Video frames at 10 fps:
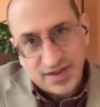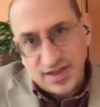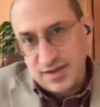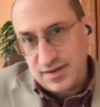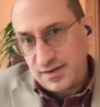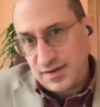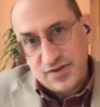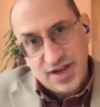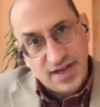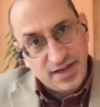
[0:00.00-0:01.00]
and then
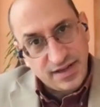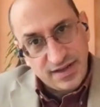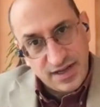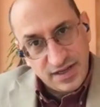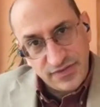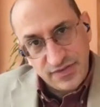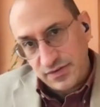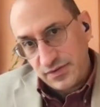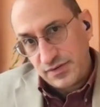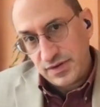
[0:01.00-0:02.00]
creating a canal
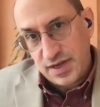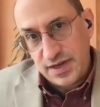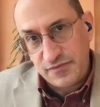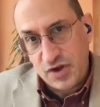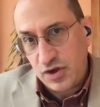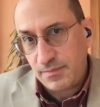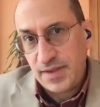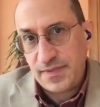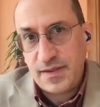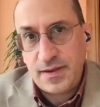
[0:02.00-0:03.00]
to kind of
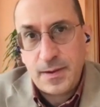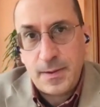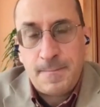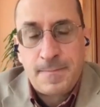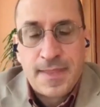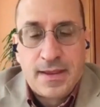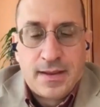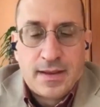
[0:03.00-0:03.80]
augment them.